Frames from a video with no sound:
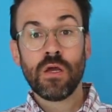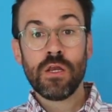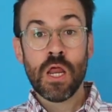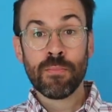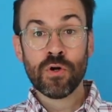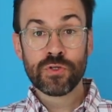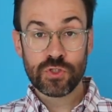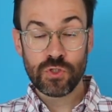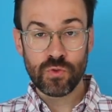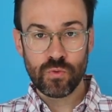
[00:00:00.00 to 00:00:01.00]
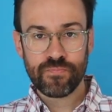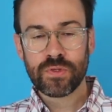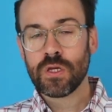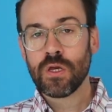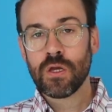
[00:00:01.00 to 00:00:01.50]
Number 2.
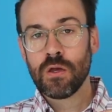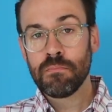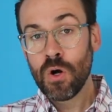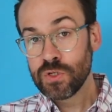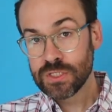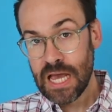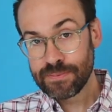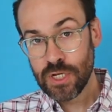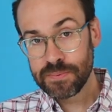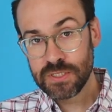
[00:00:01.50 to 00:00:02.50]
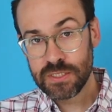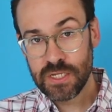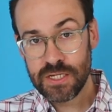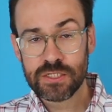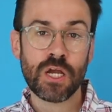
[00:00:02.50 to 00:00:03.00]
Most laptops these
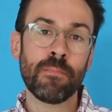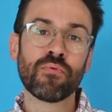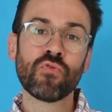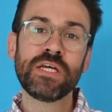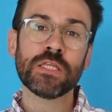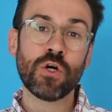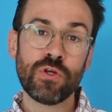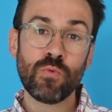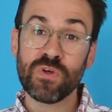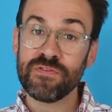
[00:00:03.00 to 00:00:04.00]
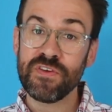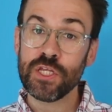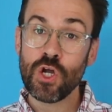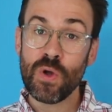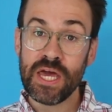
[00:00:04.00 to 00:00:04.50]
days come preloaded with
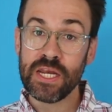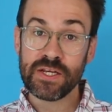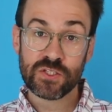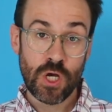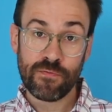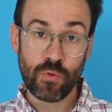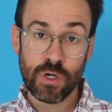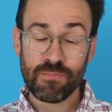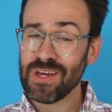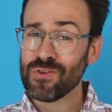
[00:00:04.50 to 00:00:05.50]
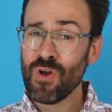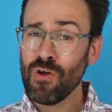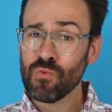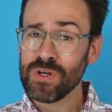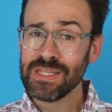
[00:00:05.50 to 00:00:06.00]
video editing software, and they're all
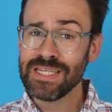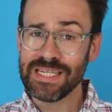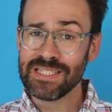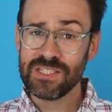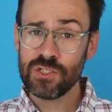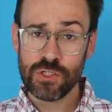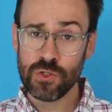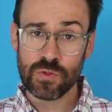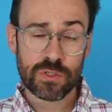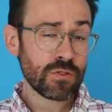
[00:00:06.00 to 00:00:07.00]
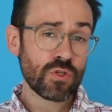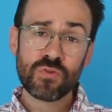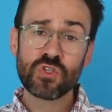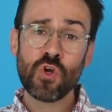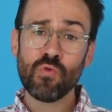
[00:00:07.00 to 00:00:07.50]
really easy to use. So
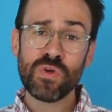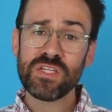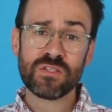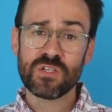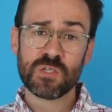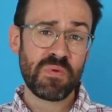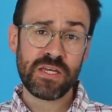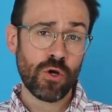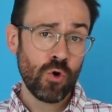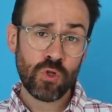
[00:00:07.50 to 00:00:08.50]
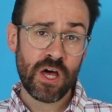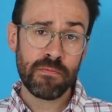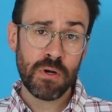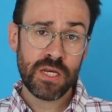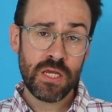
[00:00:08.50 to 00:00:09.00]
there's no reason to spend a whole lot of
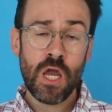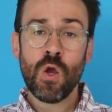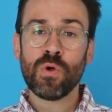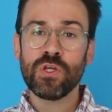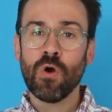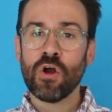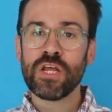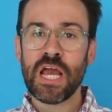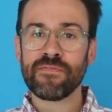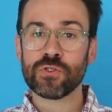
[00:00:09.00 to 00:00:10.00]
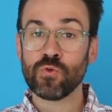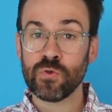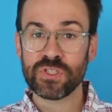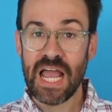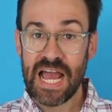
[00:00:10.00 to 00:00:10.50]
money when you already have the
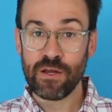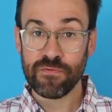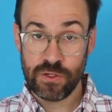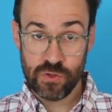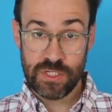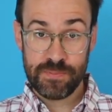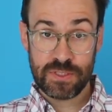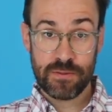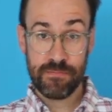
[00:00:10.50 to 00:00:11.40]
tools at your fingertips.